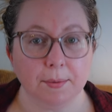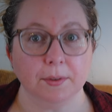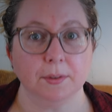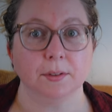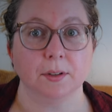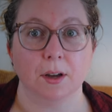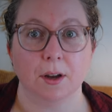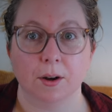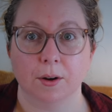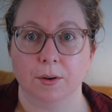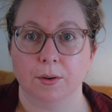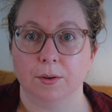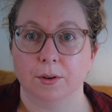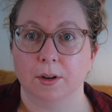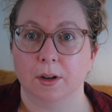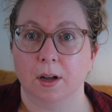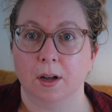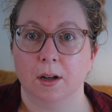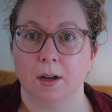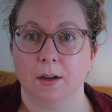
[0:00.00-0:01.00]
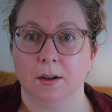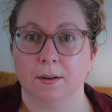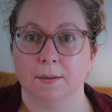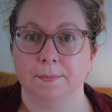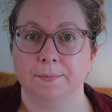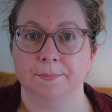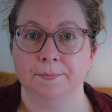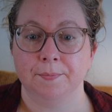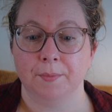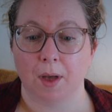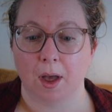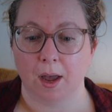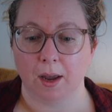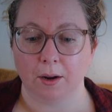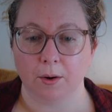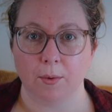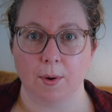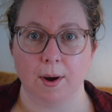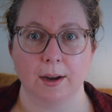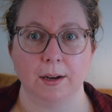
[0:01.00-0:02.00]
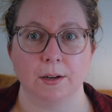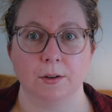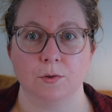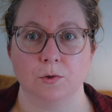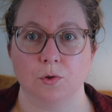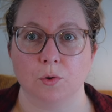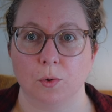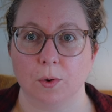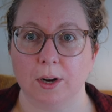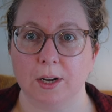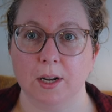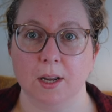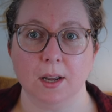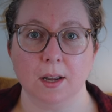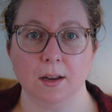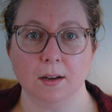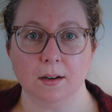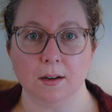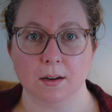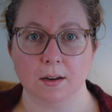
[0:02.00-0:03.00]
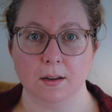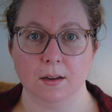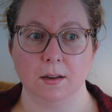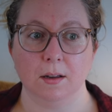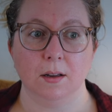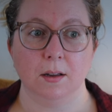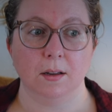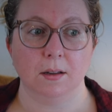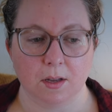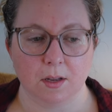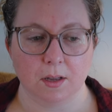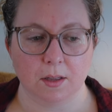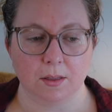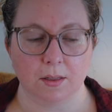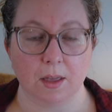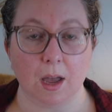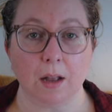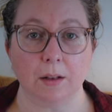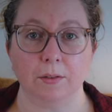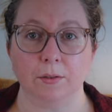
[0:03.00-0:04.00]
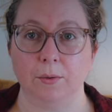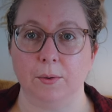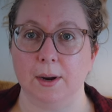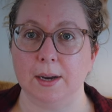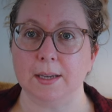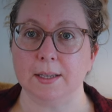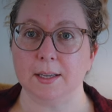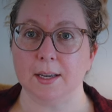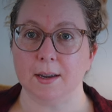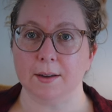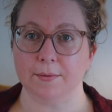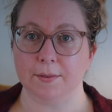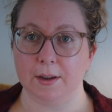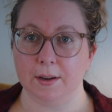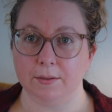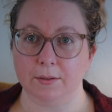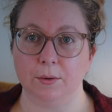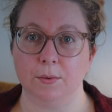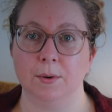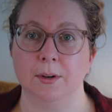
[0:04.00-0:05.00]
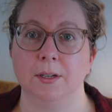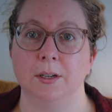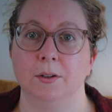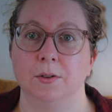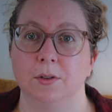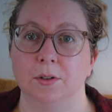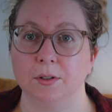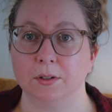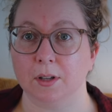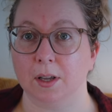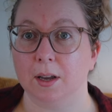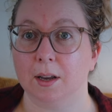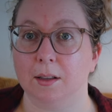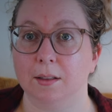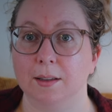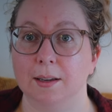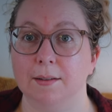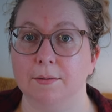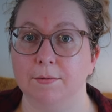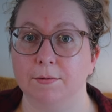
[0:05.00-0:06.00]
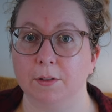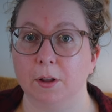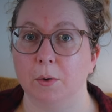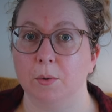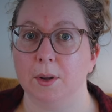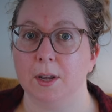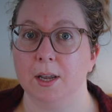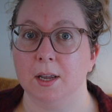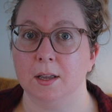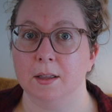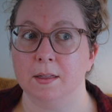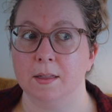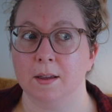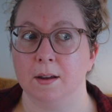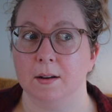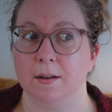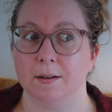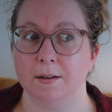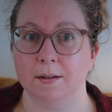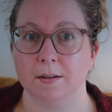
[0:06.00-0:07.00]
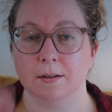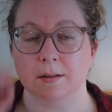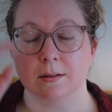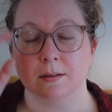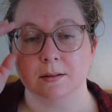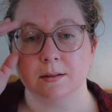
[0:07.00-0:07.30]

episode. I quite enjoyed it. That's crazy if he's going to just like leave Floki in there